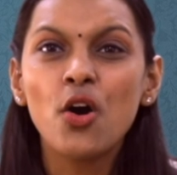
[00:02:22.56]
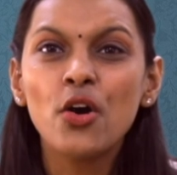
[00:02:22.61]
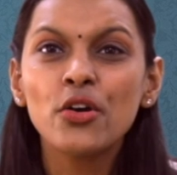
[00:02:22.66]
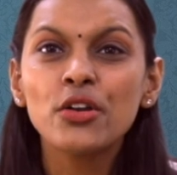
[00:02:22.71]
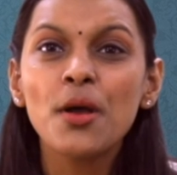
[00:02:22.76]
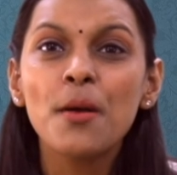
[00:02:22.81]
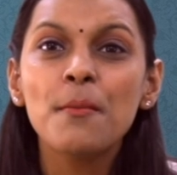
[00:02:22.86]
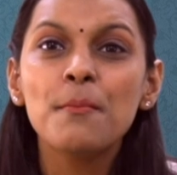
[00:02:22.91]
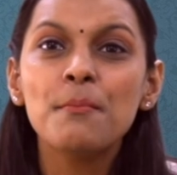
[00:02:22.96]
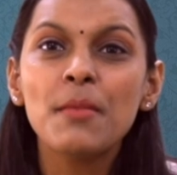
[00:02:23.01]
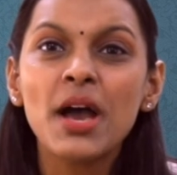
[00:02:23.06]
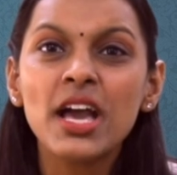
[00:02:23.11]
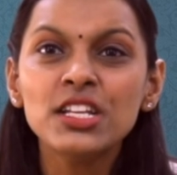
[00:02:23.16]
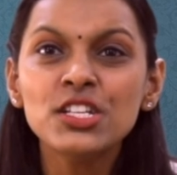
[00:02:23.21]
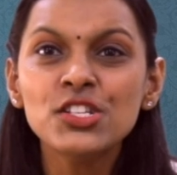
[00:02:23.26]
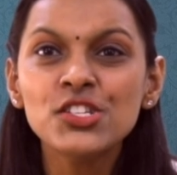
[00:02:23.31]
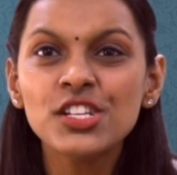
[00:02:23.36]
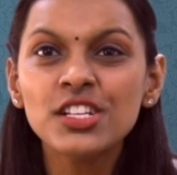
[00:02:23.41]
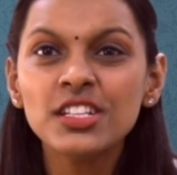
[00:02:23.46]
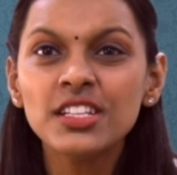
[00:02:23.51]
or
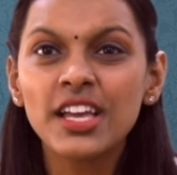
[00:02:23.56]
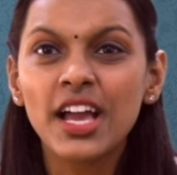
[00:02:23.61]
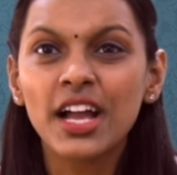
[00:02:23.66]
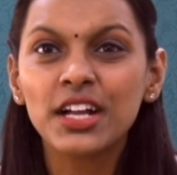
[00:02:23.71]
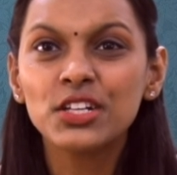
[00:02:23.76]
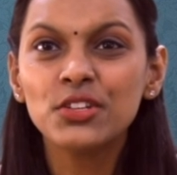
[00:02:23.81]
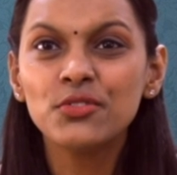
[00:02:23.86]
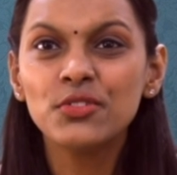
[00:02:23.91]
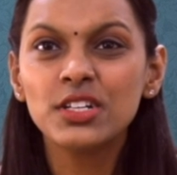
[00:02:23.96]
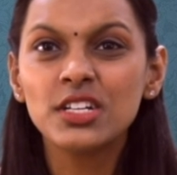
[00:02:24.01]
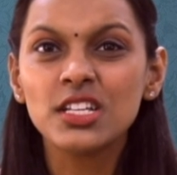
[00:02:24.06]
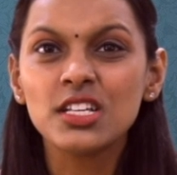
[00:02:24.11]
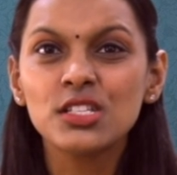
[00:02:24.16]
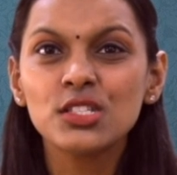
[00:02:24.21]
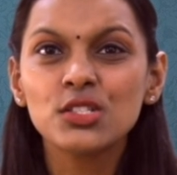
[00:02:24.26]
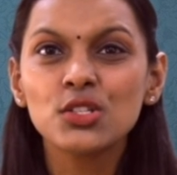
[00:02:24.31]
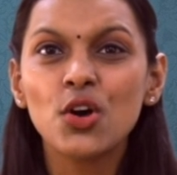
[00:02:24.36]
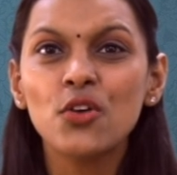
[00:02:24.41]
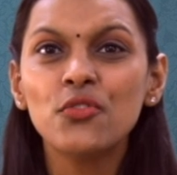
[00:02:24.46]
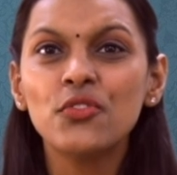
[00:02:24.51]
managing the
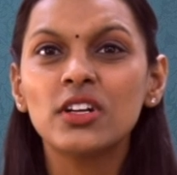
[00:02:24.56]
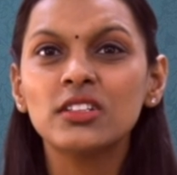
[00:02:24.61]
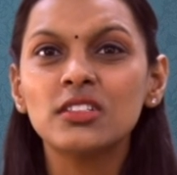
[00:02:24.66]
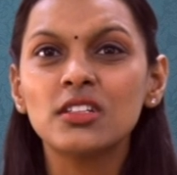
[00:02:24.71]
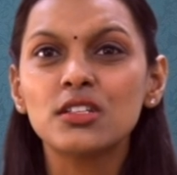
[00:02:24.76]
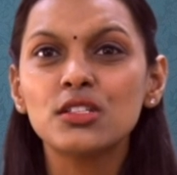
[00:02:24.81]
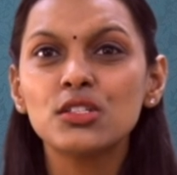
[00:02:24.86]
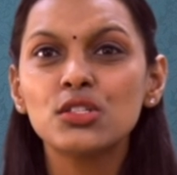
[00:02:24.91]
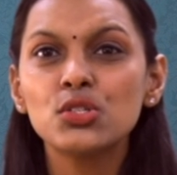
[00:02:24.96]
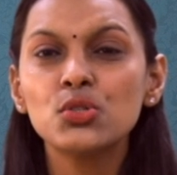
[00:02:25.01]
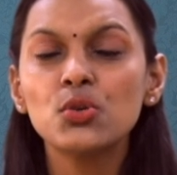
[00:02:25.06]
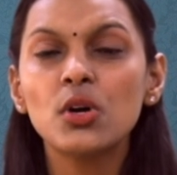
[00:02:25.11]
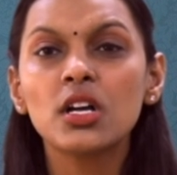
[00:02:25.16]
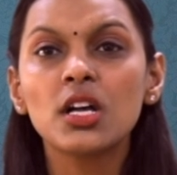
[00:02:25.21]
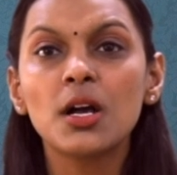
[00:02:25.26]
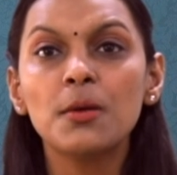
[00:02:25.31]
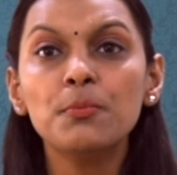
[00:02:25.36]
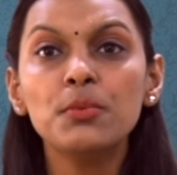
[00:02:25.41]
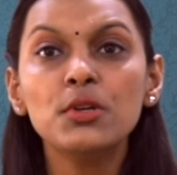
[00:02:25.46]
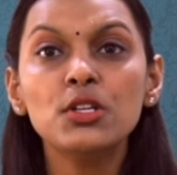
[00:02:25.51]
activities of others to
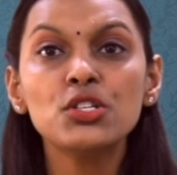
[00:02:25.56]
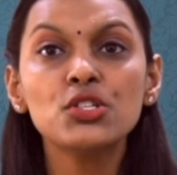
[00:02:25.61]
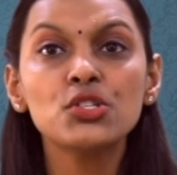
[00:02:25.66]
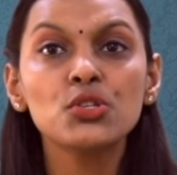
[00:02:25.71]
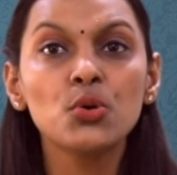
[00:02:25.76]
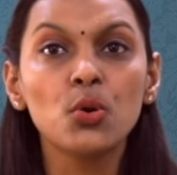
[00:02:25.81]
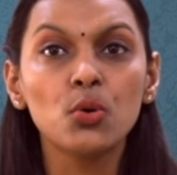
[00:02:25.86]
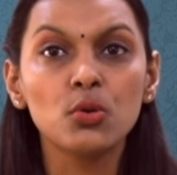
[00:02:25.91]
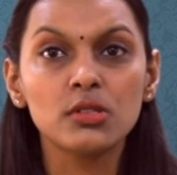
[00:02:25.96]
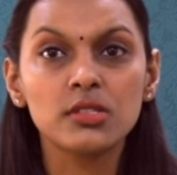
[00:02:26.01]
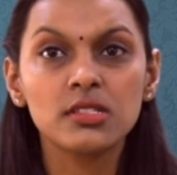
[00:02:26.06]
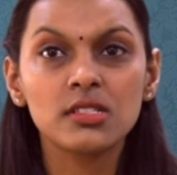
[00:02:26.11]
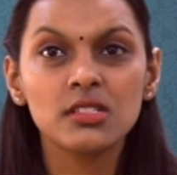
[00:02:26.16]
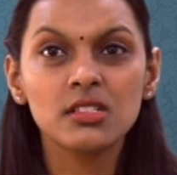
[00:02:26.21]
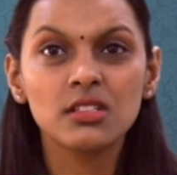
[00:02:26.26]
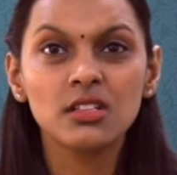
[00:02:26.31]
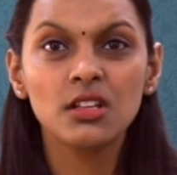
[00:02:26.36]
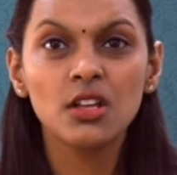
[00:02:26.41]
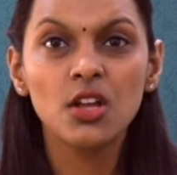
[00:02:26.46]
accomplish goals.